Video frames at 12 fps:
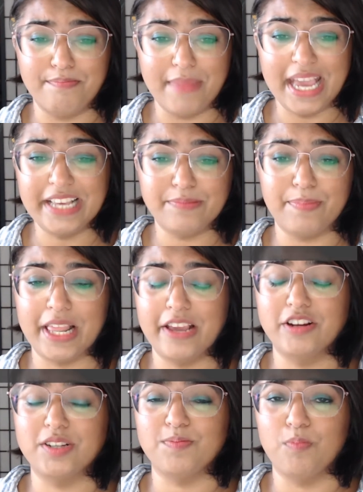makes
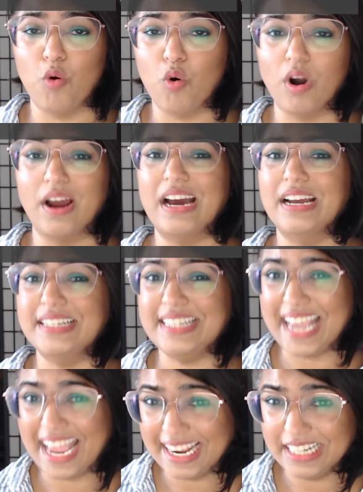players more
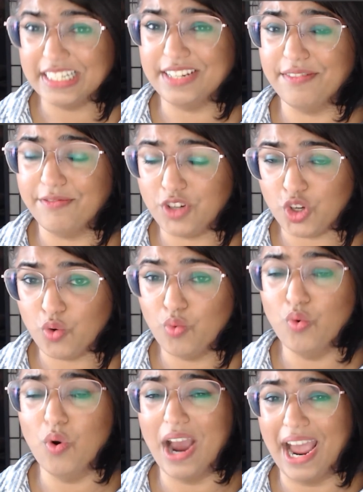attentive
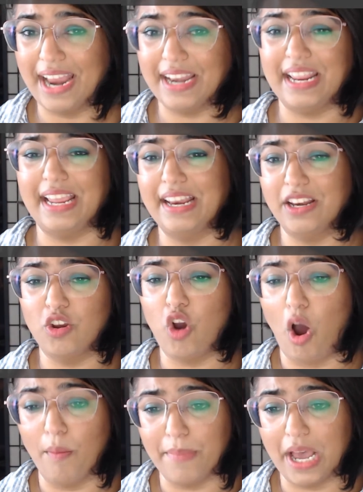to and in
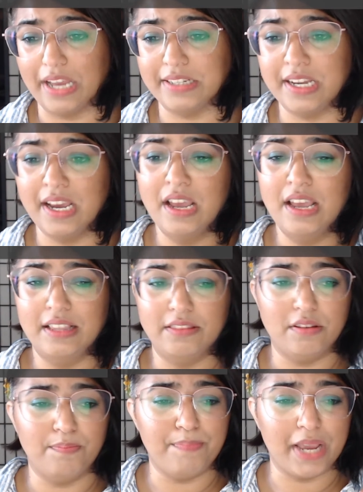combat.
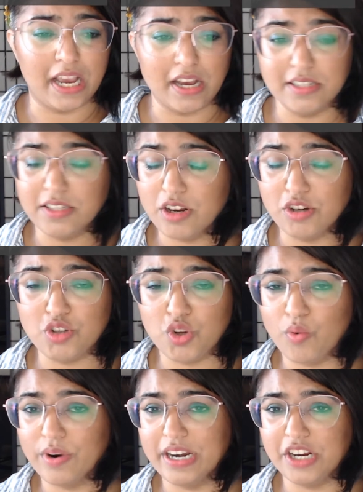Because there's
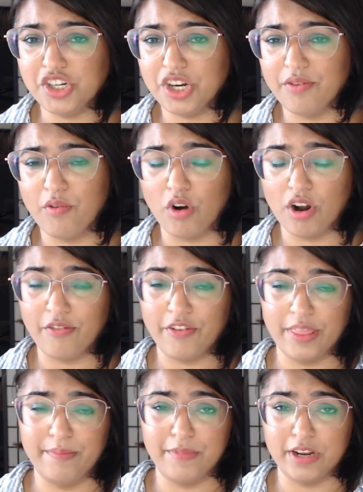no initiative order for
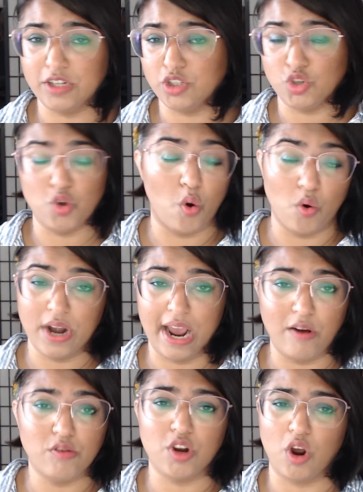them to zone
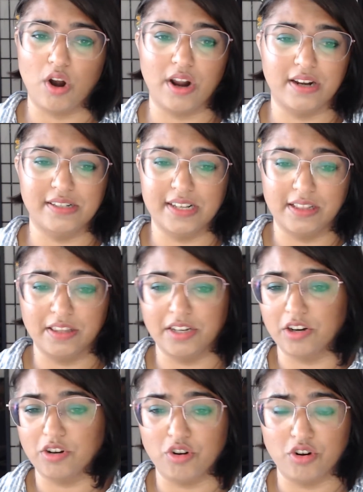out on until
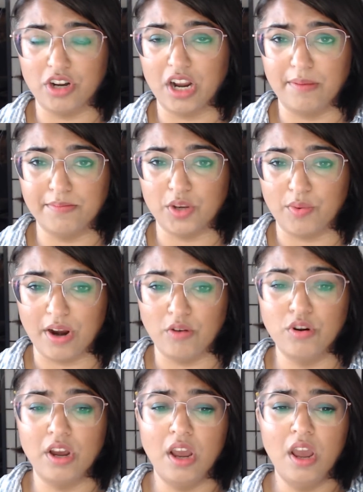their turn comes
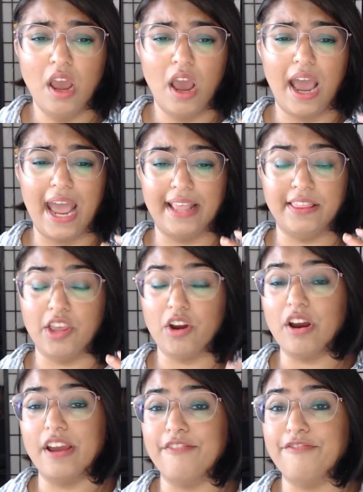around, and their
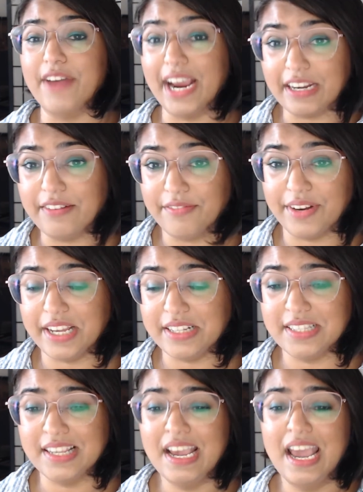
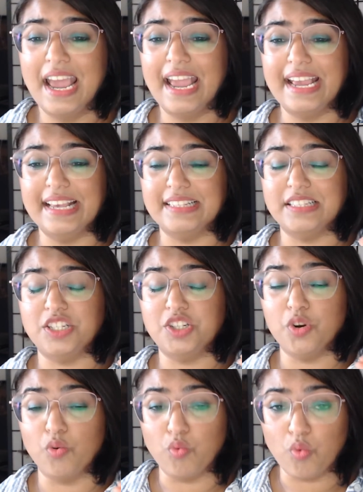effectiveness is
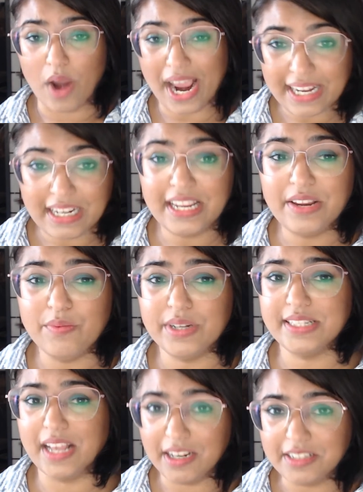directly
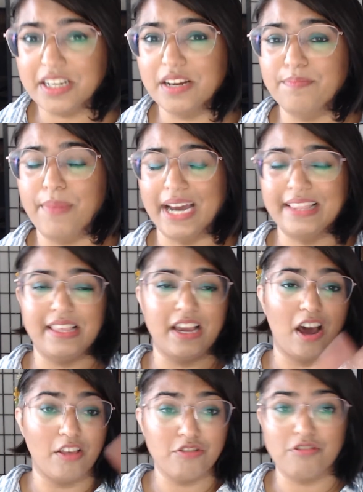resulted by the
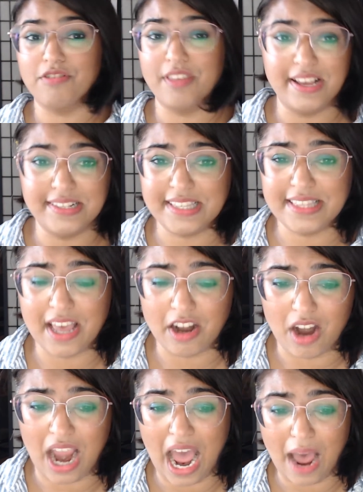other things that
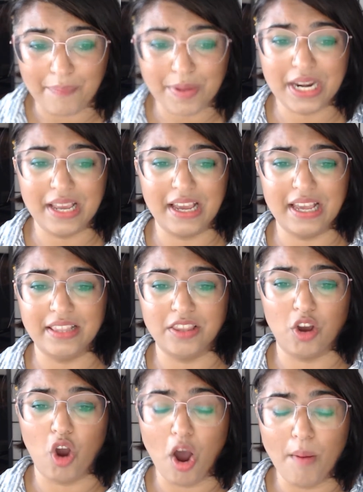are happening in the
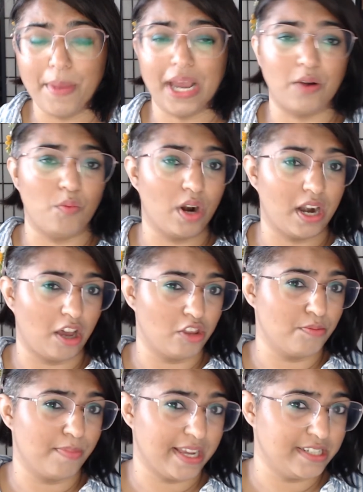combat and what other
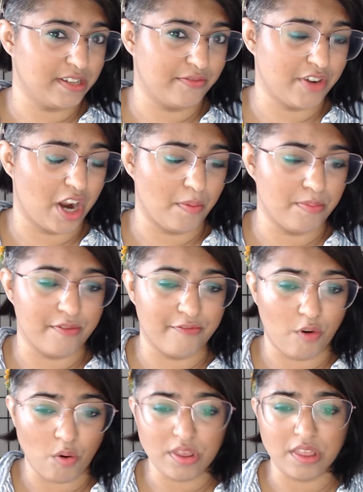players have done
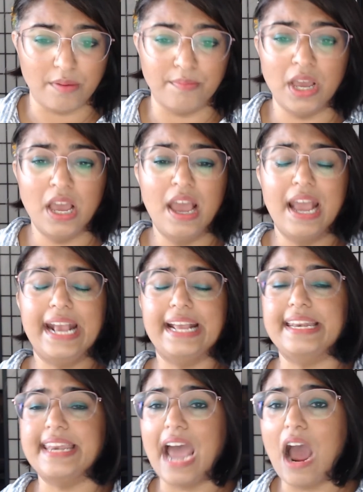before them.
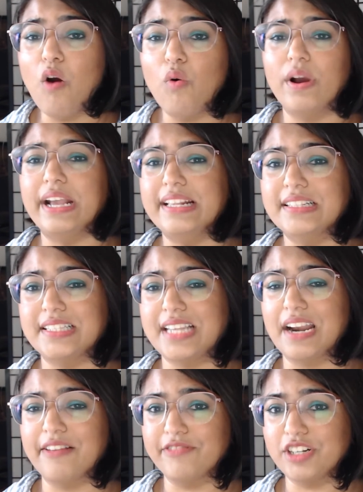Now,
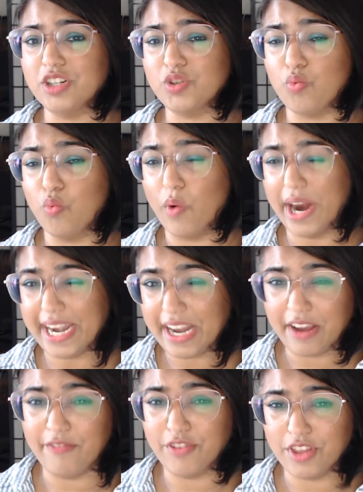instead of just
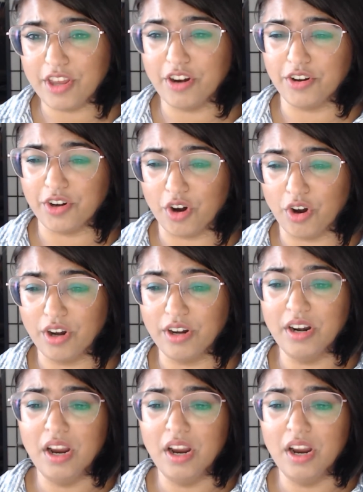waiting for their turn,